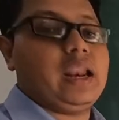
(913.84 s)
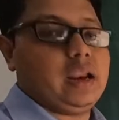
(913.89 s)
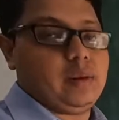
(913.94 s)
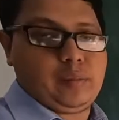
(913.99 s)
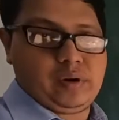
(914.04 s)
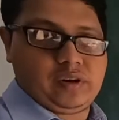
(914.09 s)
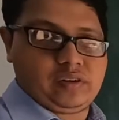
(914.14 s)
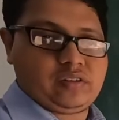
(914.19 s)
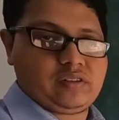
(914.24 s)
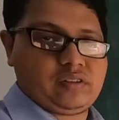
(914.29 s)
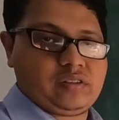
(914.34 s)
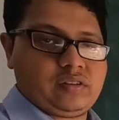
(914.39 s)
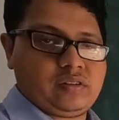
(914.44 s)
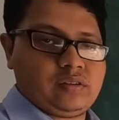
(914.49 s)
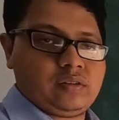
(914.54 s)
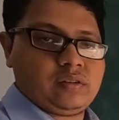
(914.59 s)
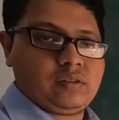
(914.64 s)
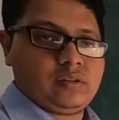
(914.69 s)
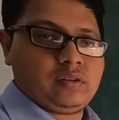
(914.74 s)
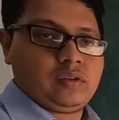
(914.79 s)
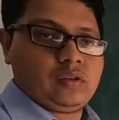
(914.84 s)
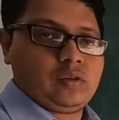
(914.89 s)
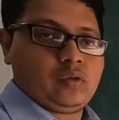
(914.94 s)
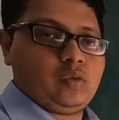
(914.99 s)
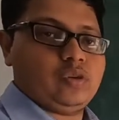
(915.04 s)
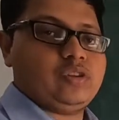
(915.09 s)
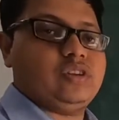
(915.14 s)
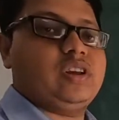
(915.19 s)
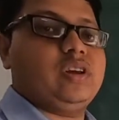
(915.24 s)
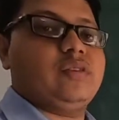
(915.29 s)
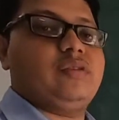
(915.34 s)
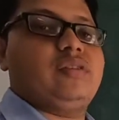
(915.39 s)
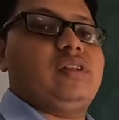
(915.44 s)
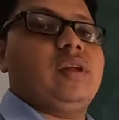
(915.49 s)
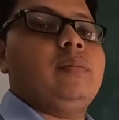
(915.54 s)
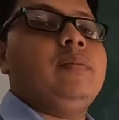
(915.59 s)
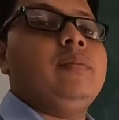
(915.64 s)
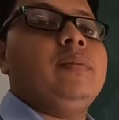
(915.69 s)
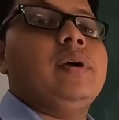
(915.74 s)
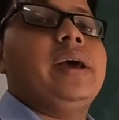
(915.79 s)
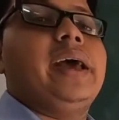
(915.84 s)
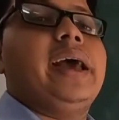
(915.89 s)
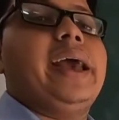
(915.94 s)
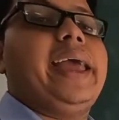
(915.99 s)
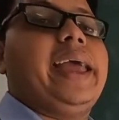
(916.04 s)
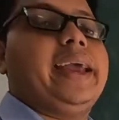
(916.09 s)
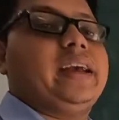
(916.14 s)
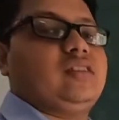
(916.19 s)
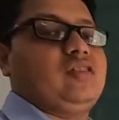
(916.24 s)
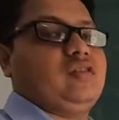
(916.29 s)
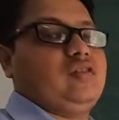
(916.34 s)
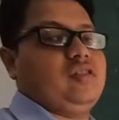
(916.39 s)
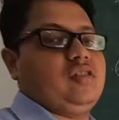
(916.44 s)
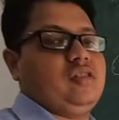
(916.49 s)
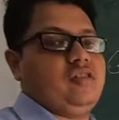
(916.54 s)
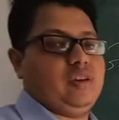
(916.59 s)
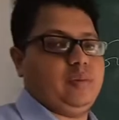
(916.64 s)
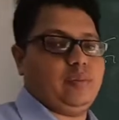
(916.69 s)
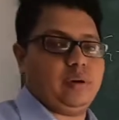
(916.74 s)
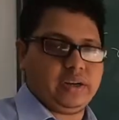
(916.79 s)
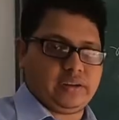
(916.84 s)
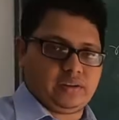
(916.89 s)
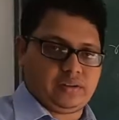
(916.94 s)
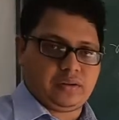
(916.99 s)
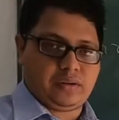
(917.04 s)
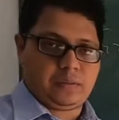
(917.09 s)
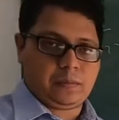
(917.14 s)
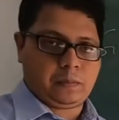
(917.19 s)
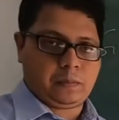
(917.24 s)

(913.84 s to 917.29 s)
elements, which gives them extra stability.